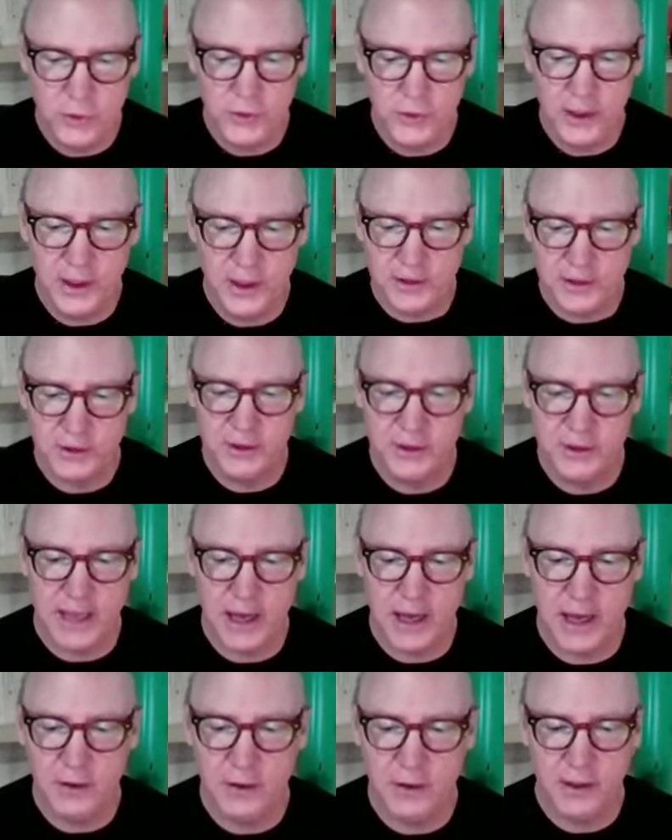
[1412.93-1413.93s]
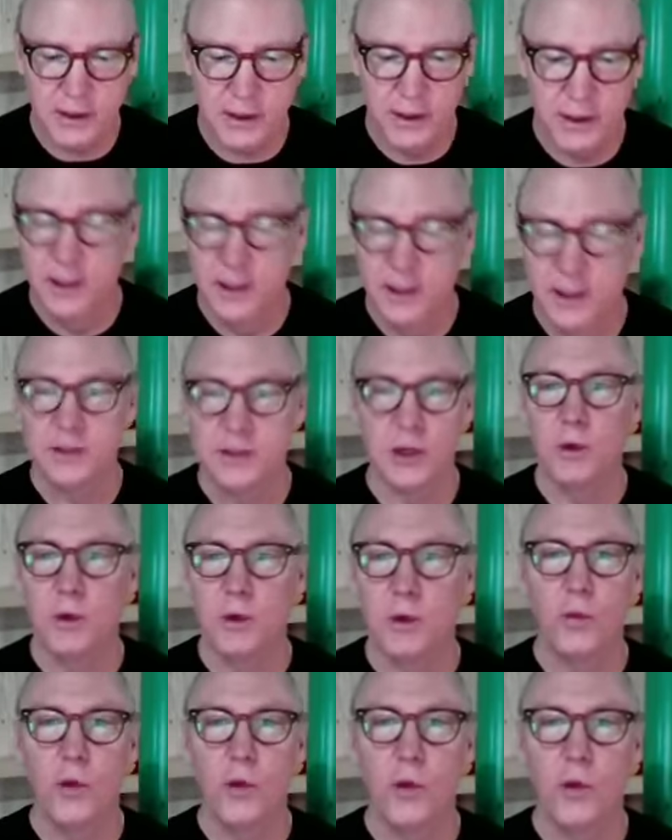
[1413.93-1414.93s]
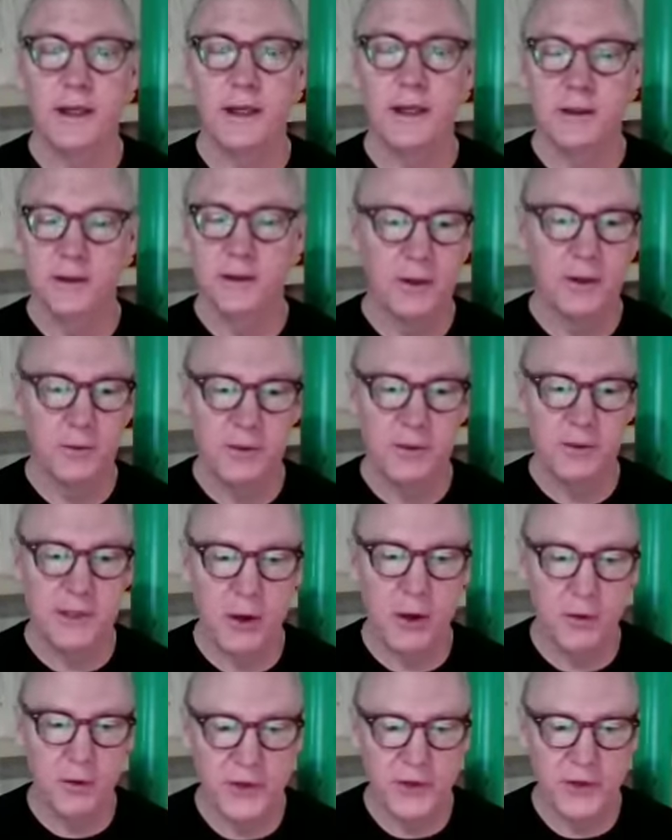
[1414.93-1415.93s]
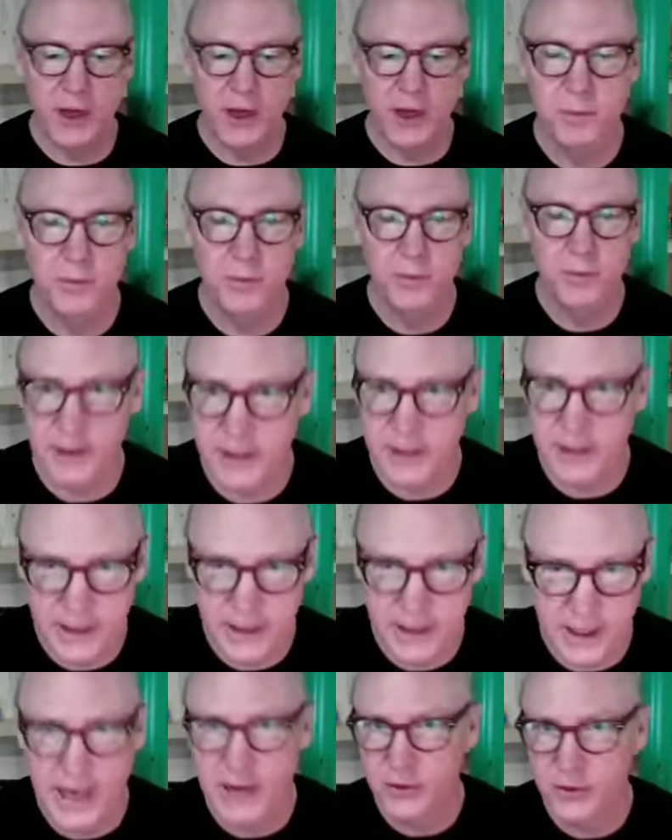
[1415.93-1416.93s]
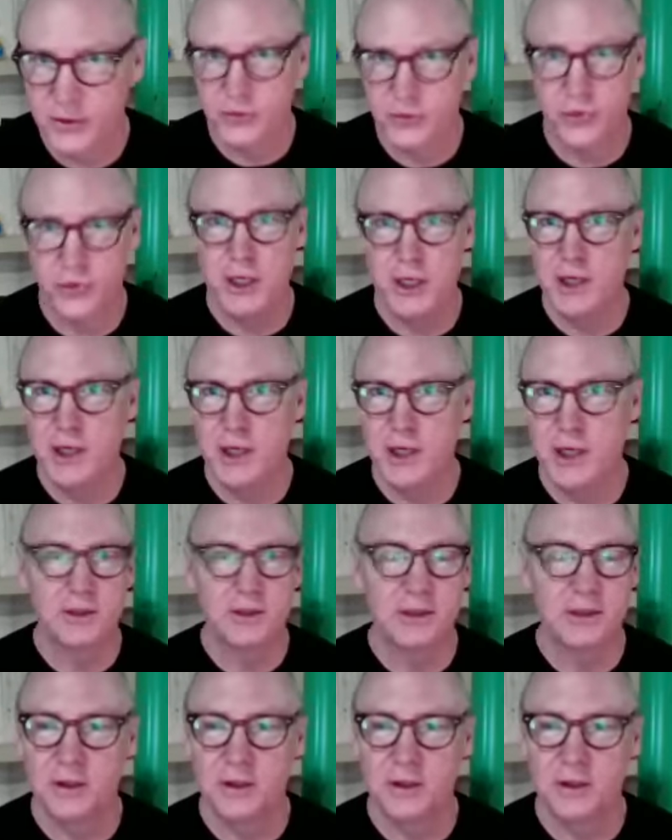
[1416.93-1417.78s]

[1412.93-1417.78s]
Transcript: and it actually sounds like someone waking themselves up, like in and out of dreams.